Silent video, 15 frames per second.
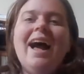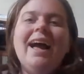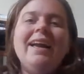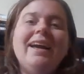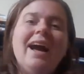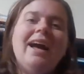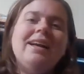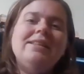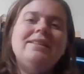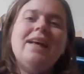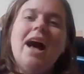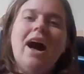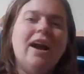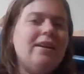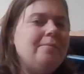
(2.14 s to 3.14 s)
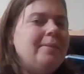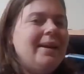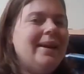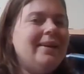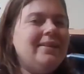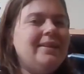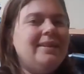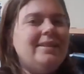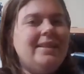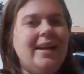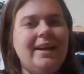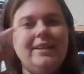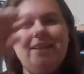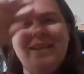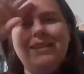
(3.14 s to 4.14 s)
Hi guys, Autumn here
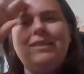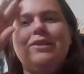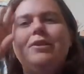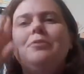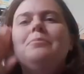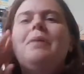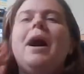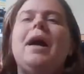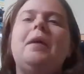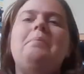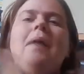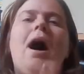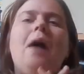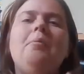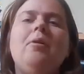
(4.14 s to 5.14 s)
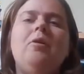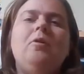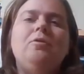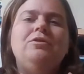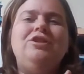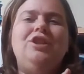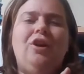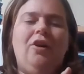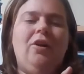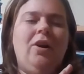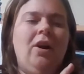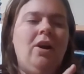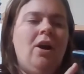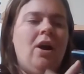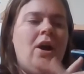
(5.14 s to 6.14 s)
today to do my pop culture
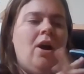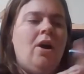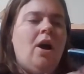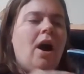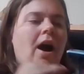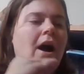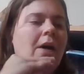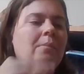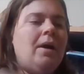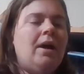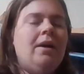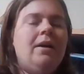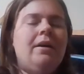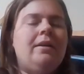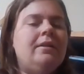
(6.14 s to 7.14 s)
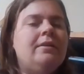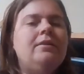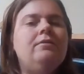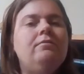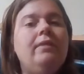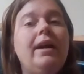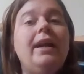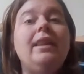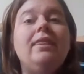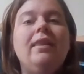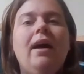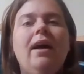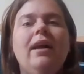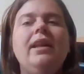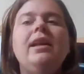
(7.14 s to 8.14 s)
um,
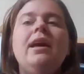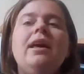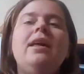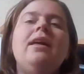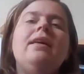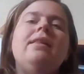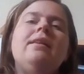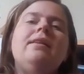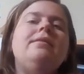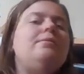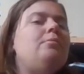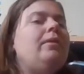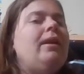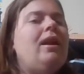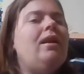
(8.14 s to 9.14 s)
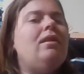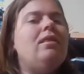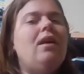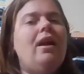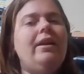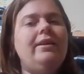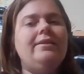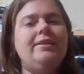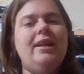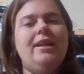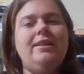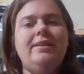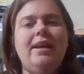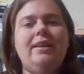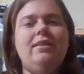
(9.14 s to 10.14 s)
readathon. This readathon is
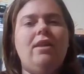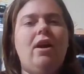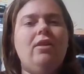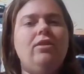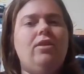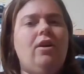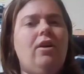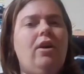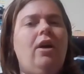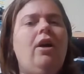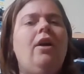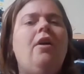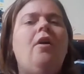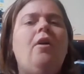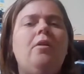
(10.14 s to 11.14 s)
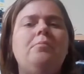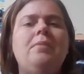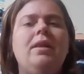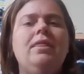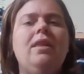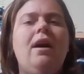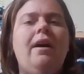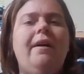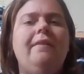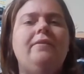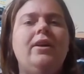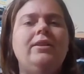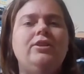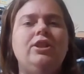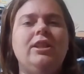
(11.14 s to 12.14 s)
going to take the, the, whole month of
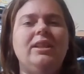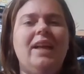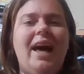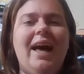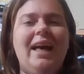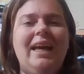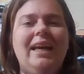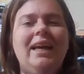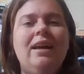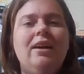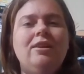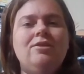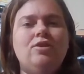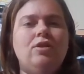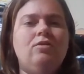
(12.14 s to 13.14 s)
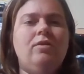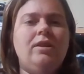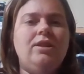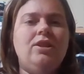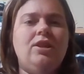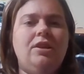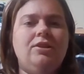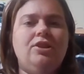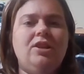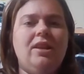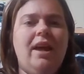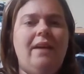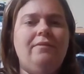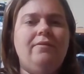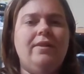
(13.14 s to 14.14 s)
July. So it starts
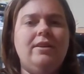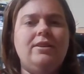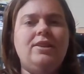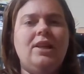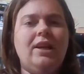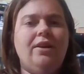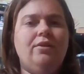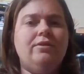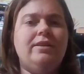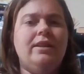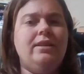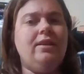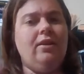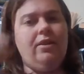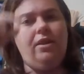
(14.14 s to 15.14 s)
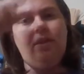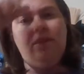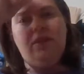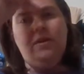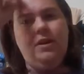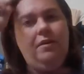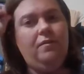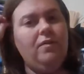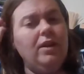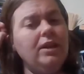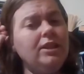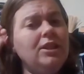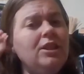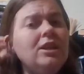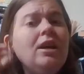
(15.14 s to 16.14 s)
July 1st, it goes until the
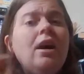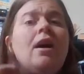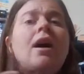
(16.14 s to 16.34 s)
31st.